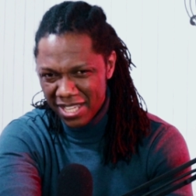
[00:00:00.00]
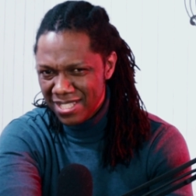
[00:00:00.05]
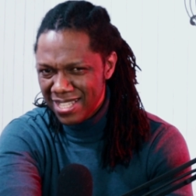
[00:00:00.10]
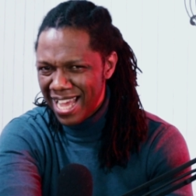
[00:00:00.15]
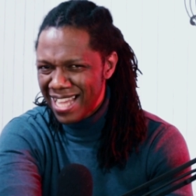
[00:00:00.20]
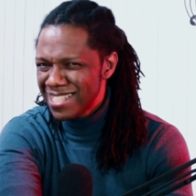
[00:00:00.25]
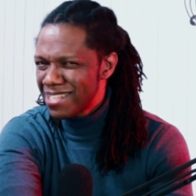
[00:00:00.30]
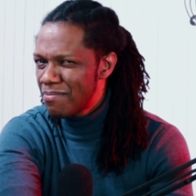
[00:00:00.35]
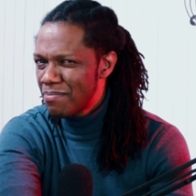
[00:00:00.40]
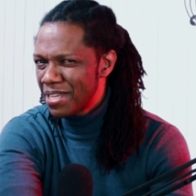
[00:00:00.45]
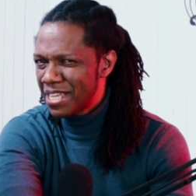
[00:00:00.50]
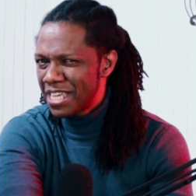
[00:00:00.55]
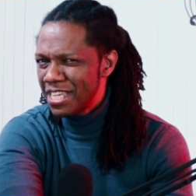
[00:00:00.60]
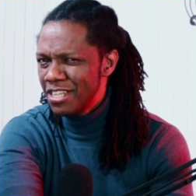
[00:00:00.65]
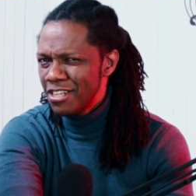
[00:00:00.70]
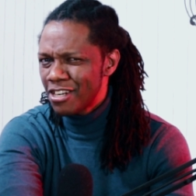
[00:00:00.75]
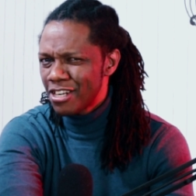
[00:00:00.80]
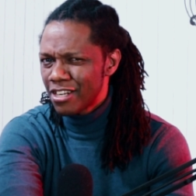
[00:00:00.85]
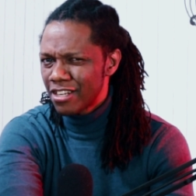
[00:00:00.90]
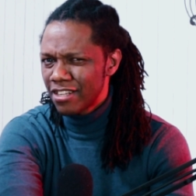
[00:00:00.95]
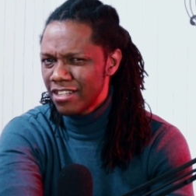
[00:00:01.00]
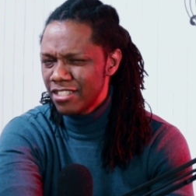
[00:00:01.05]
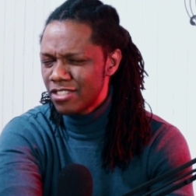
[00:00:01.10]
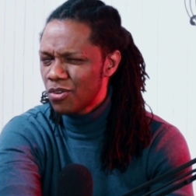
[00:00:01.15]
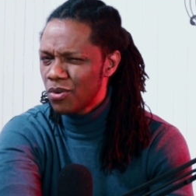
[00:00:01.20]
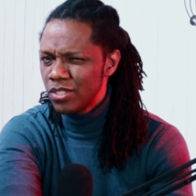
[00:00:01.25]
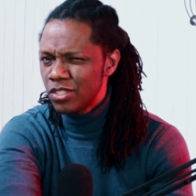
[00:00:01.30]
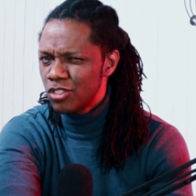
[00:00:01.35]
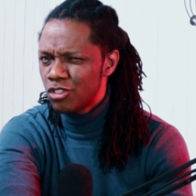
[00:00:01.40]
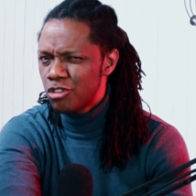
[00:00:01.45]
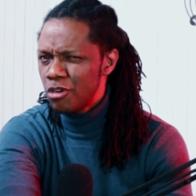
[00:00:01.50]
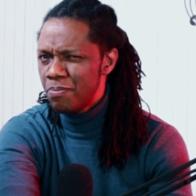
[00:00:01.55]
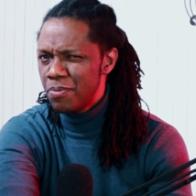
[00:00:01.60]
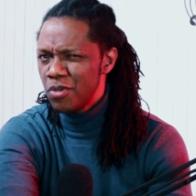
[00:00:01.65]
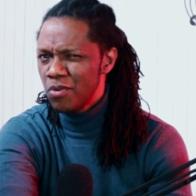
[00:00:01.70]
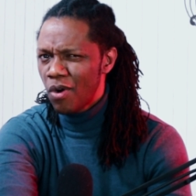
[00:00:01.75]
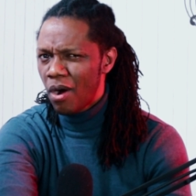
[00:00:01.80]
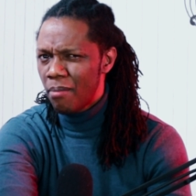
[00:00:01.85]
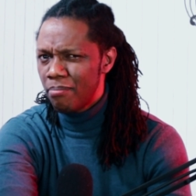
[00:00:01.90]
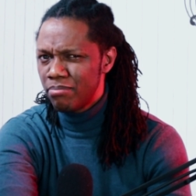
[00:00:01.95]
Because as a beginner, it's going to
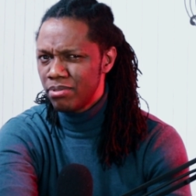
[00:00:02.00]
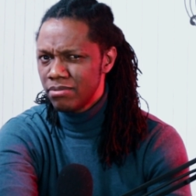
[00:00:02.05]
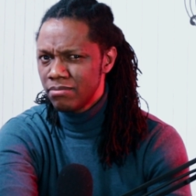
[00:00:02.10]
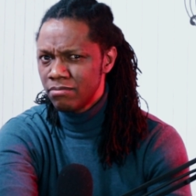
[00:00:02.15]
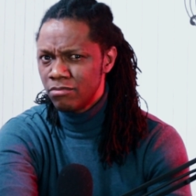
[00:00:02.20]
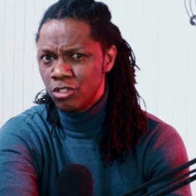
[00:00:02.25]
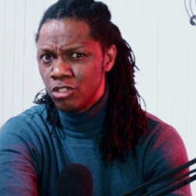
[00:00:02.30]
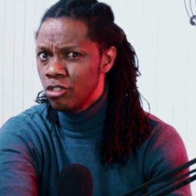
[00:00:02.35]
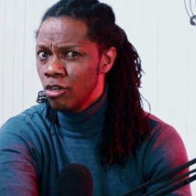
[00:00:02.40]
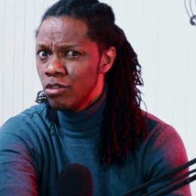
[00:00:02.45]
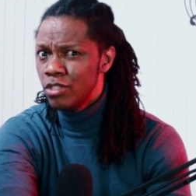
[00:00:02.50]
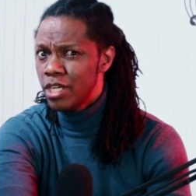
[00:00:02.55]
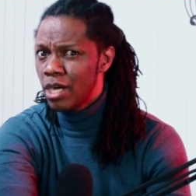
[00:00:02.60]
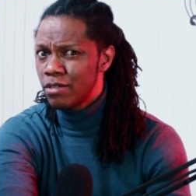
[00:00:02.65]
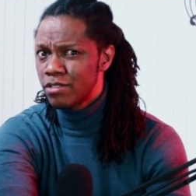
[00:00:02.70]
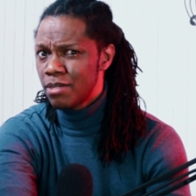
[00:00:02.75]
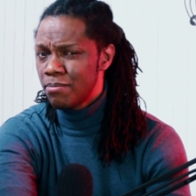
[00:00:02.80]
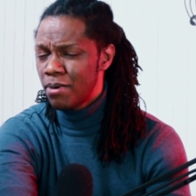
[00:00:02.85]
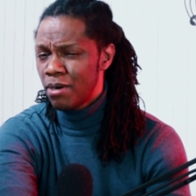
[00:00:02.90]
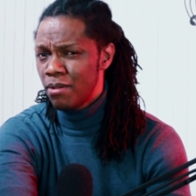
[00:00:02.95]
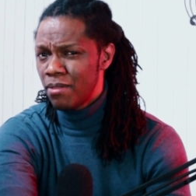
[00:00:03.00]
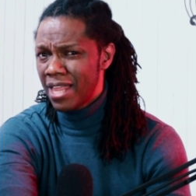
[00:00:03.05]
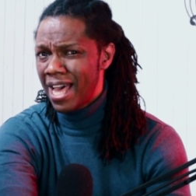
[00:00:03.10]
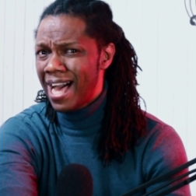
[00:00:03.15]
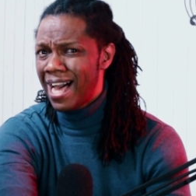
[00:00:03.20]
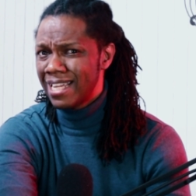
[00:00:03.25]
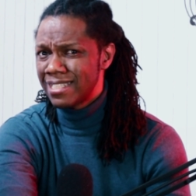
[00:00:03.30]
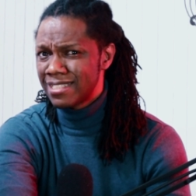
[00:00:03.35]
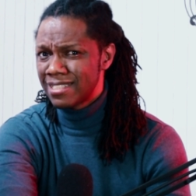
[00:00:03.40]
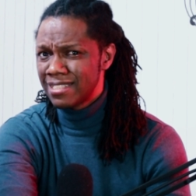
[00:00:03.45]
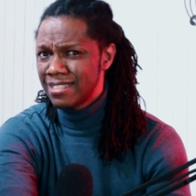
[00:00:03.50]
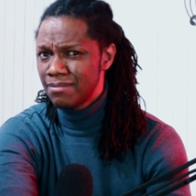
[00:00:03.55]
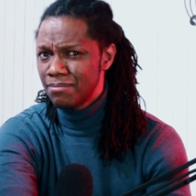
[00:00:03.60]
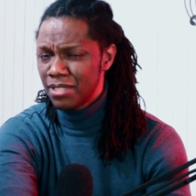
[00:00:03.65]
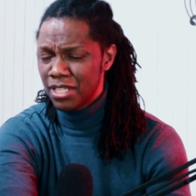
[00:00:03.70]
trip you up. No doubt about that.